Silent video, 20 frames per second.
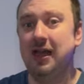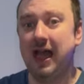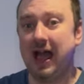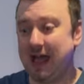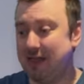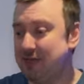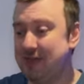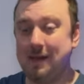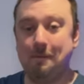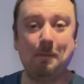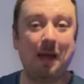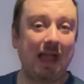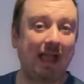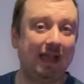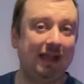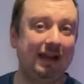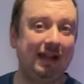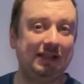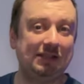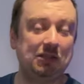And the
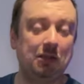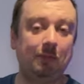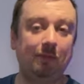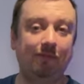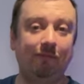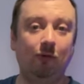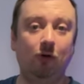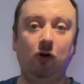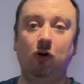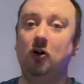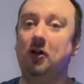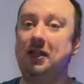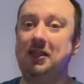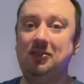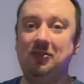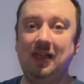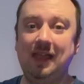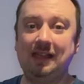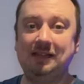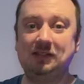mechanism for hooking
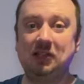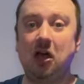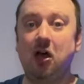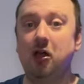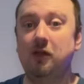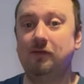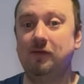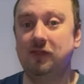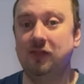this over